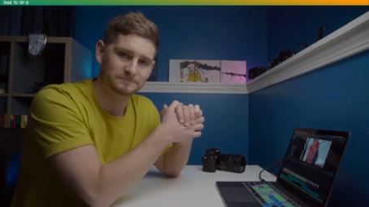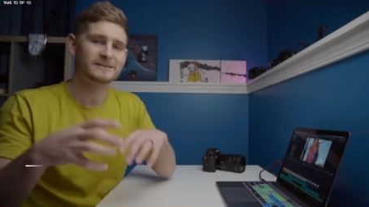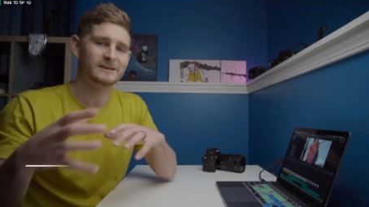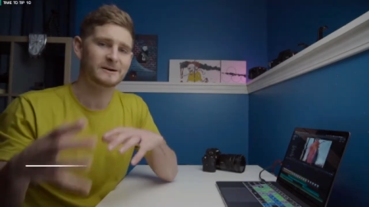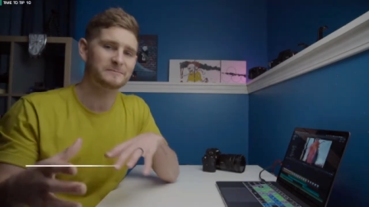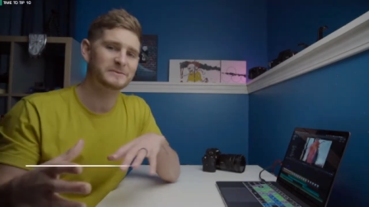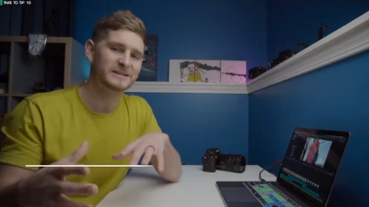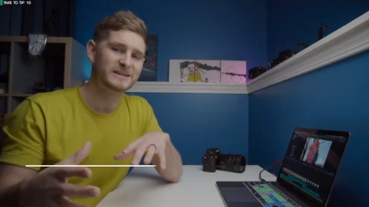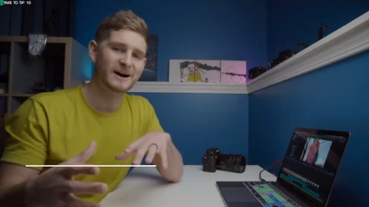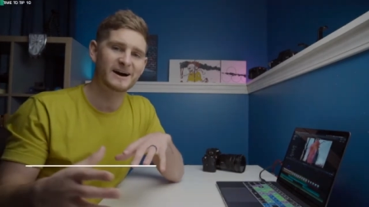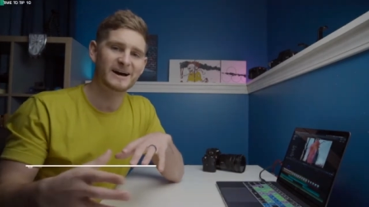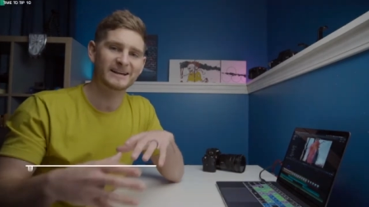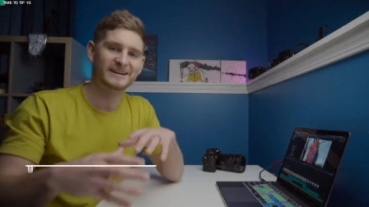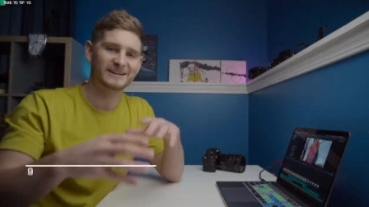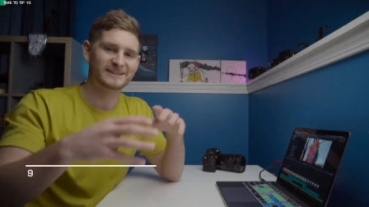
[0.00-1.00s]
Number
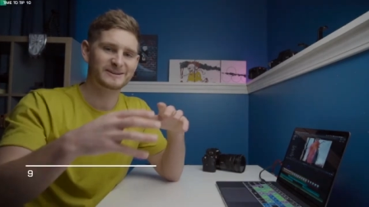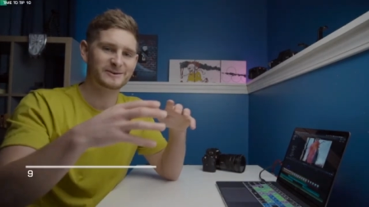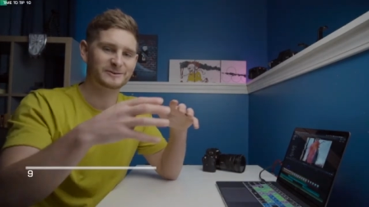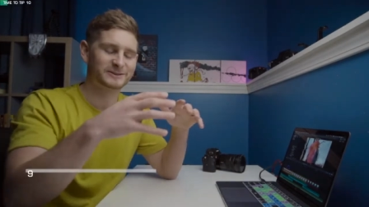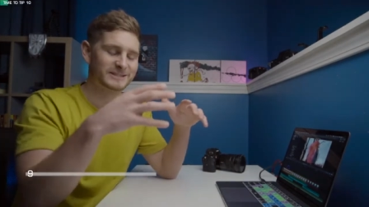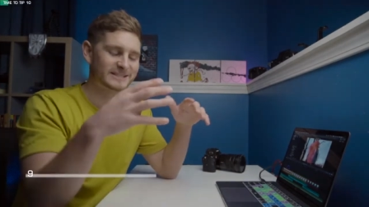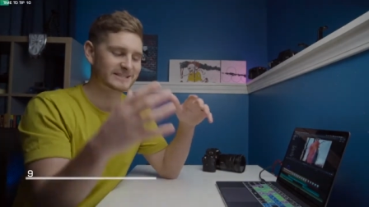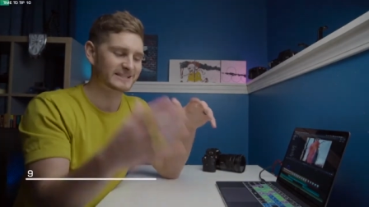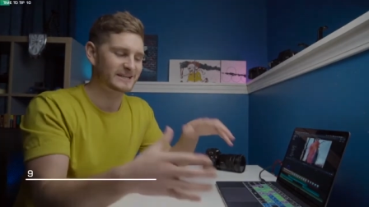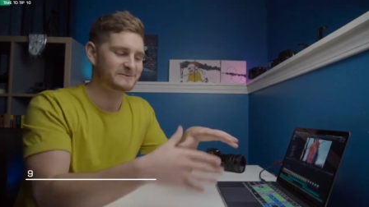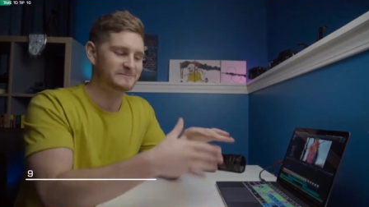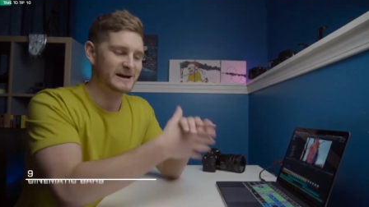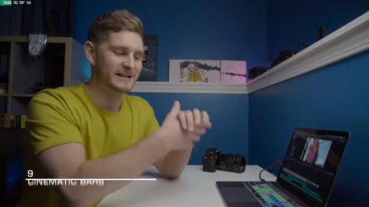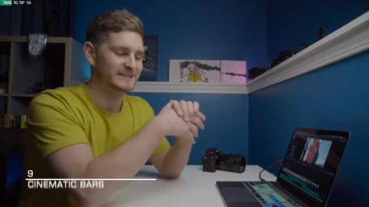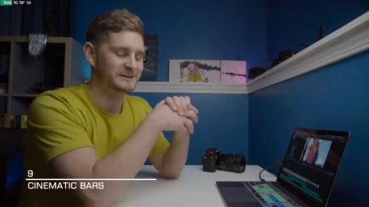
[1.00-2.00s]
9 are the old
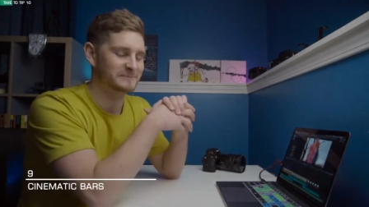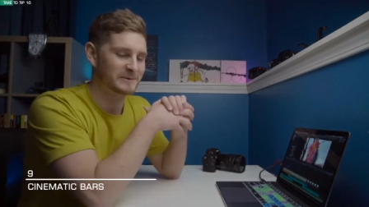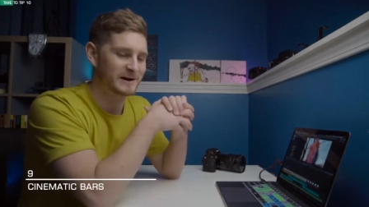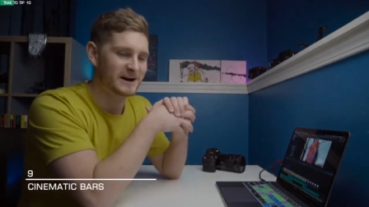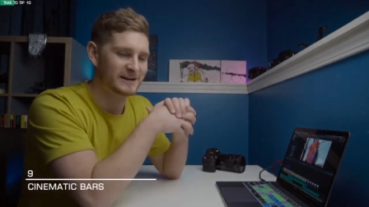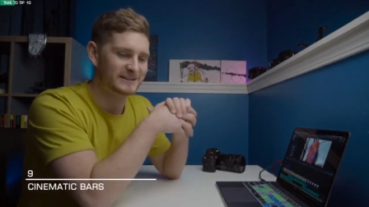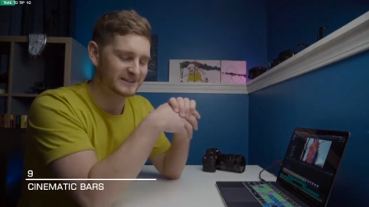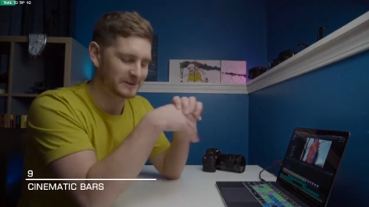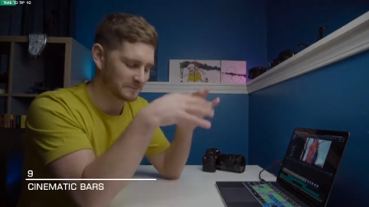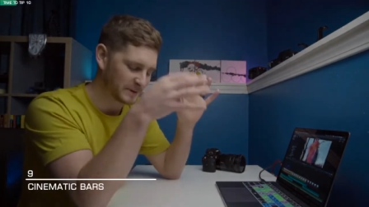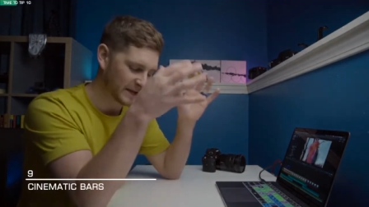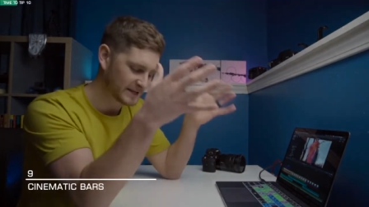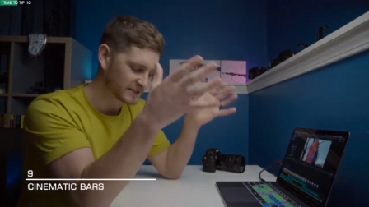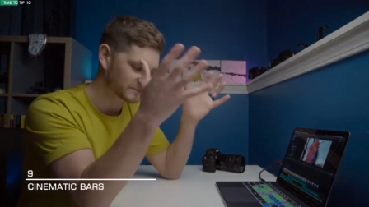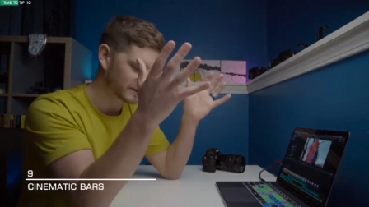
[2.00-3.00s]
cinematic bars, the
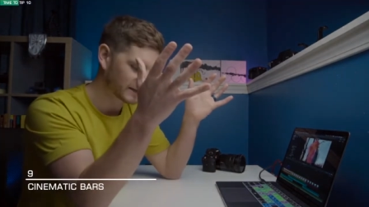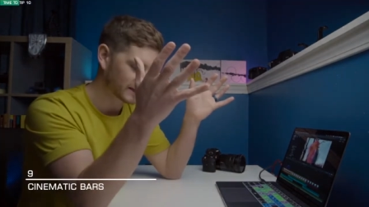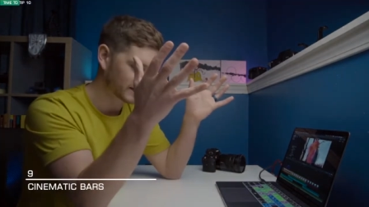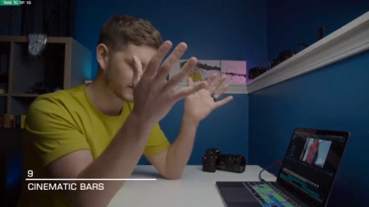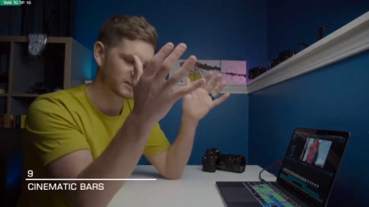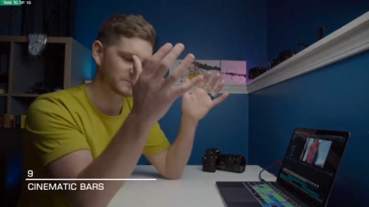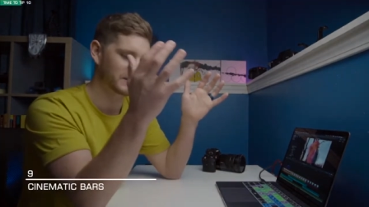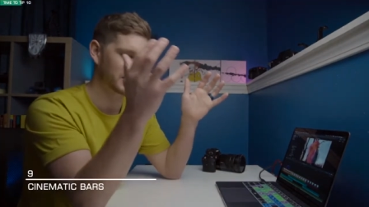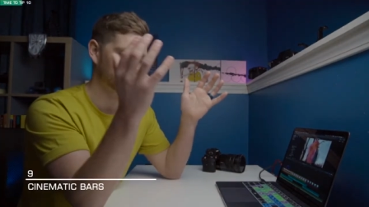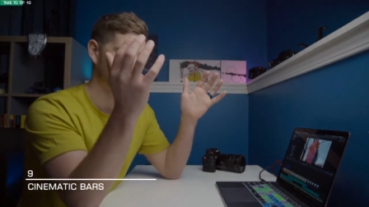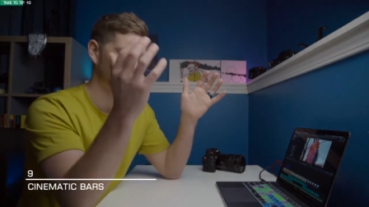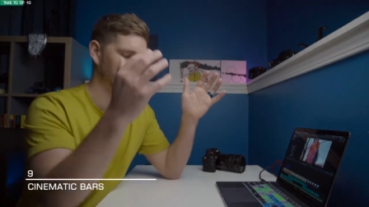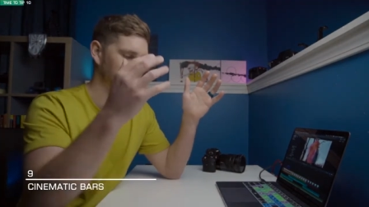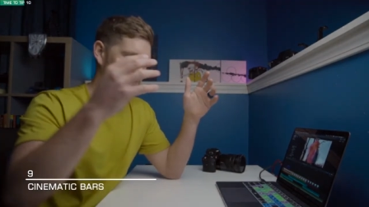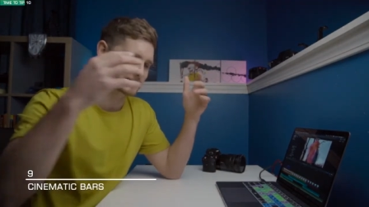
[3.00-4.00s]
Peter McKinnon
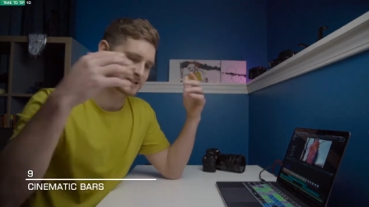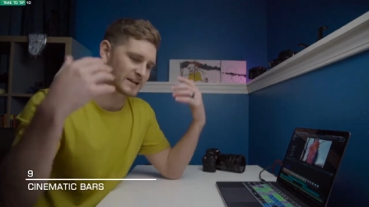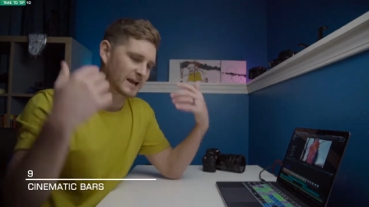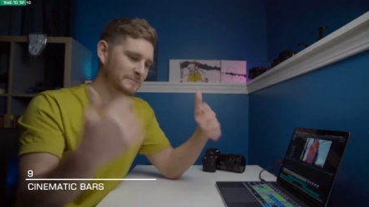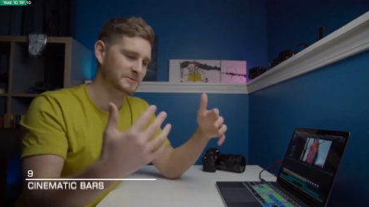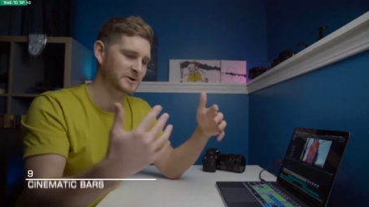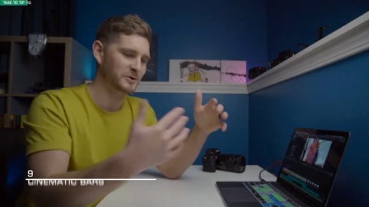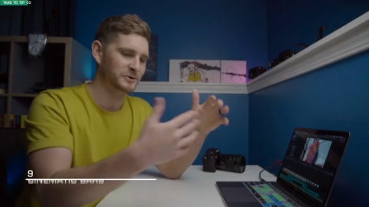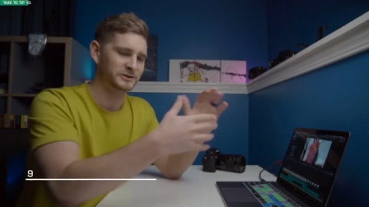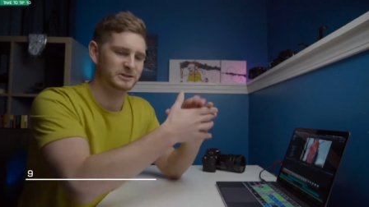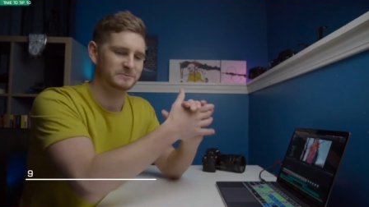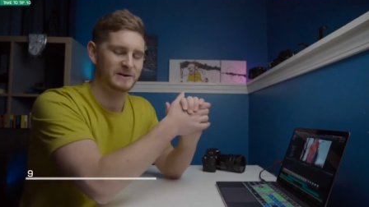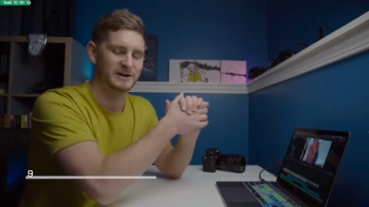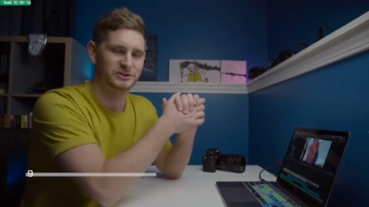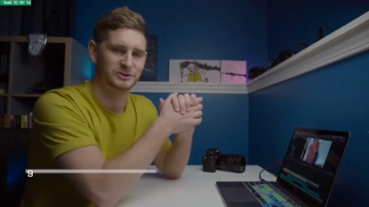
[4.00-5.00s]
special, the Sam Calder
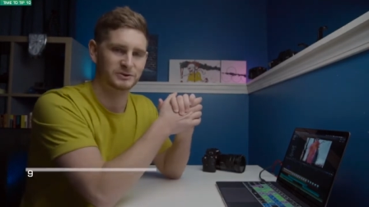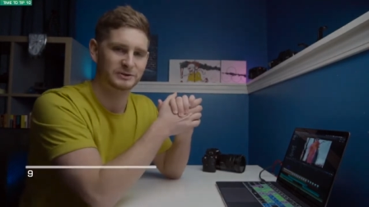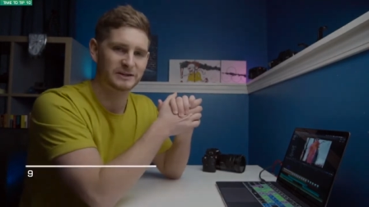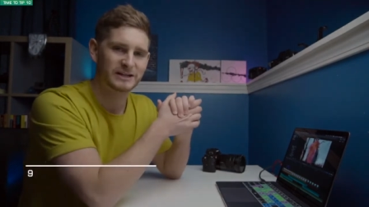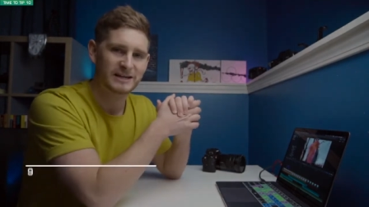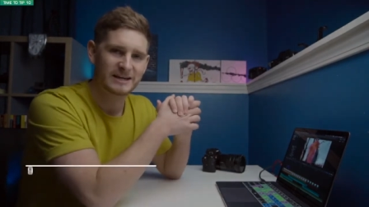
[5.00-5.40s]
special.